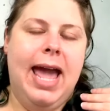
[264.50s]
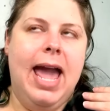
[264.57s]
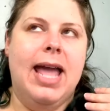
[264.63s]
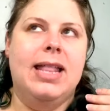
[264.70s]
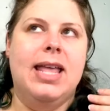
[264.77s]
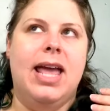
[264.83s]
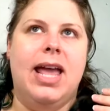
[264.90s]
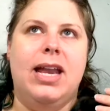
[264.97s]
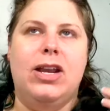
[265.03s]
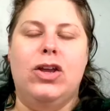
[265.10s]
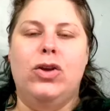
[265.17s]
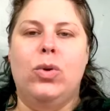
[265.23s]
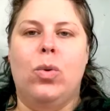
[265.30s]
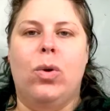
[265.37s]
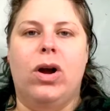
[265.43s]
and then
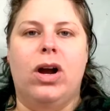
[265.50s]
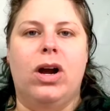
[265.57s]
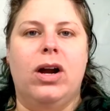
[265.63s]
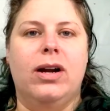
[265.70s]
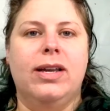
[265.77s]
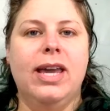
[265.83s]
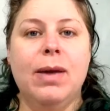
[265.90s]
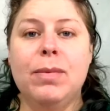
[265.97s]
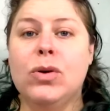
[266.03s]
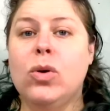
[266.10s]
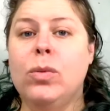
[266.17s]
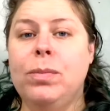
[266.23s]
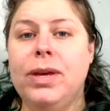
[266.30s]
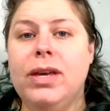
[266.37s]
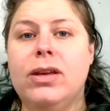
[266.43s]
your
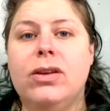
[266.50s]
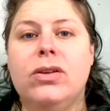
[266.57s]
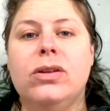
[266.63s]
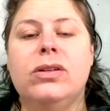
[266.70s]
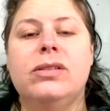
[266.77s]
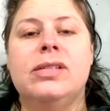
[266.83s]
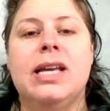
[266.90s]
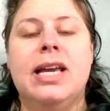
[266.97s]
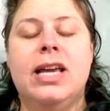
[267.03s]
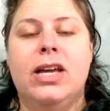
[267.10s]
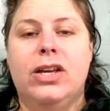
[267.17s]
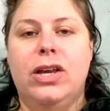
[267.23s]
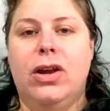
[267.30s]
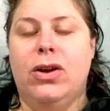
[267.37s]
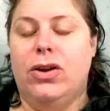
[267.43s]
chemical pills,
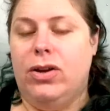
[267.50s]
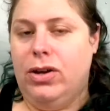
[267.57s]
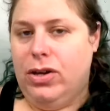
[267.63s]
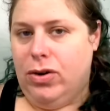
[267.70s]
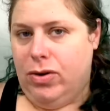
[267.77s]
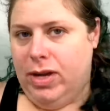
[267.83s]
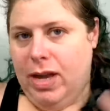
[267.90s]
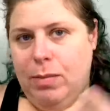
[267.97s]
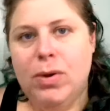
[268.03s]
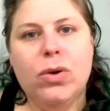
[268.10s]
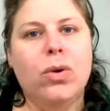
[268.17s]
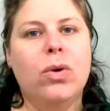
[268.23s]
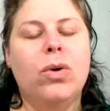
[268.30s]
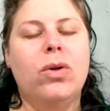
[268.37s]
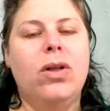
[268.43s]
your
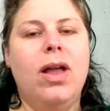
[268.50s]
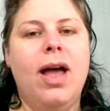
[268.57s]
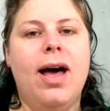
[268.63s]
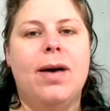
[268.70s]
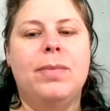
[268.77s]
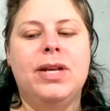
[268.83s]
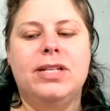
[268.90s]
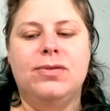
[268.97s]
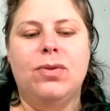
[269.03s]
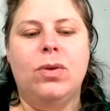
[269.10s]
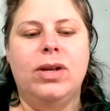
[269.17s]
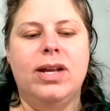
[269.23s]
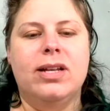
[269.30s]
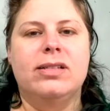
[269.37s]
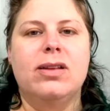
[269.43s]
chemical
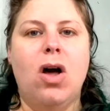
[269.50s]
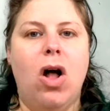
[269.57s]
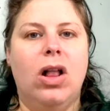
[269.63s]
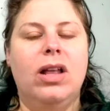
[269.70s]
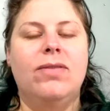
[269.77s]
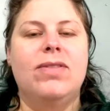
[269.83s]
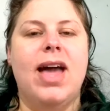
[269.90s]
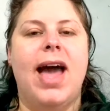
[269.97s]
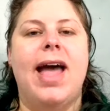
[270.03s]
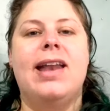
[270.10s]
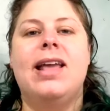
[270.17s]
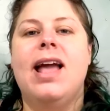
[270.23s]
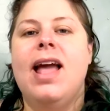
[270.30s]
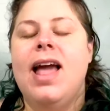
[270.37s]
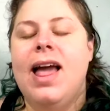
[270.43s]
exfoliants, all of that.